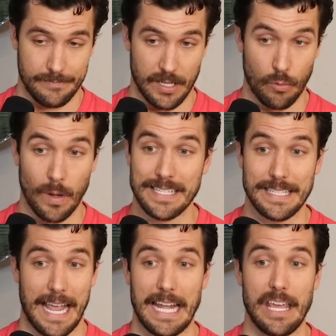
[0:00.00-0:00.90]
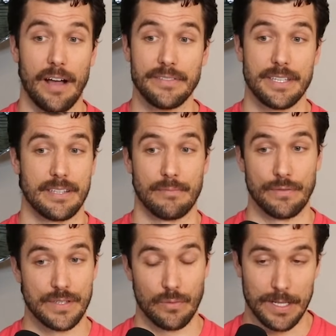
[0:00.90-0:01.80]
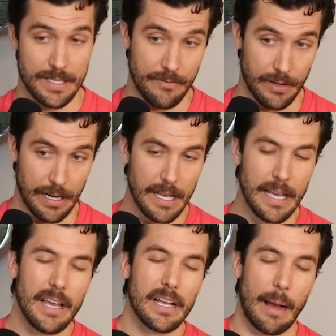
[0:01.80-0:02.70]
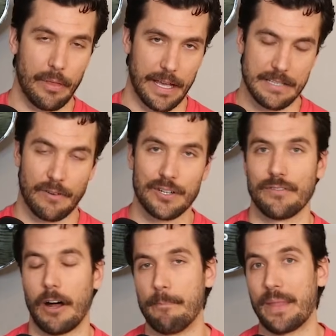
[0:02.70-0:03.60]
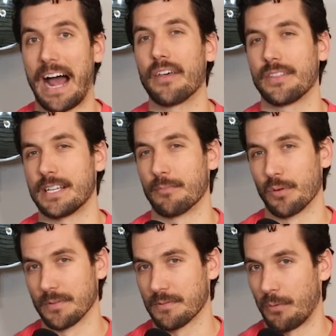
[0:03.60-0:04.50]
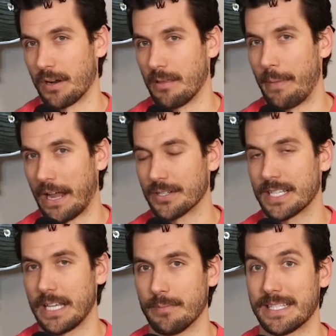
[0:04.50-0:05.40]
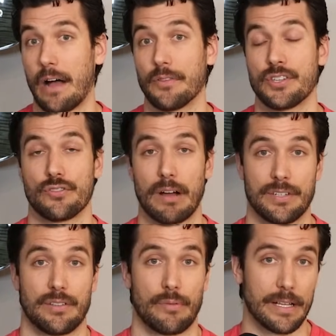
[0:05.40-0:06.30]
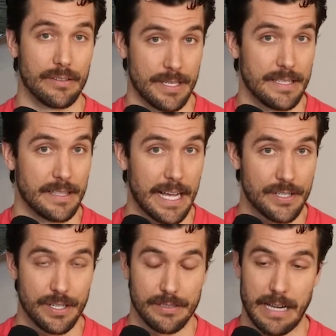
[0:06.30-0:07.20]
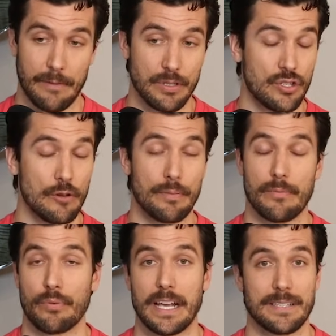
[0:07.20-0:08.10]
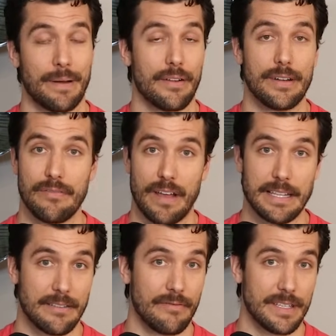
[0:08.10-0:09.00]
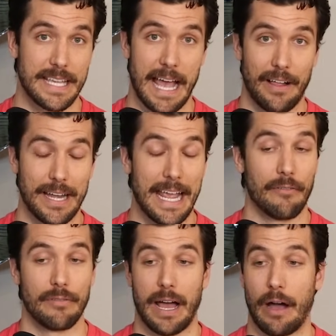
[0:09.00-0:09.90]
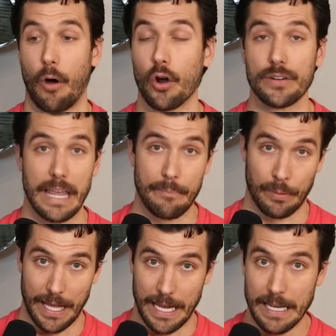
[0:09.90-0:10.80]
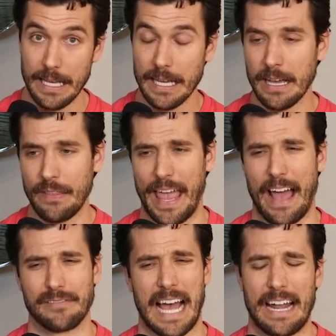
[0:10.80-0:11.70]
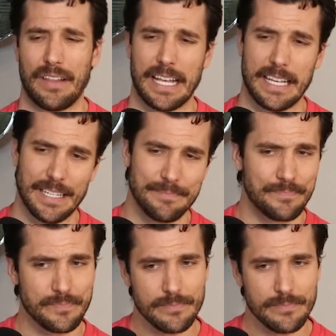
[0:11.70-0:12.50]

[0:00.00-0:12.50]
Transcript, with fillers: There wasn't any offseason moves, so what's different? A couple things. First of all, I thought the Timberwolves were one of the better teams down the stretch of the regular season last year. I was super impressed by their defense and physicality, how hard they played. They had kind of like a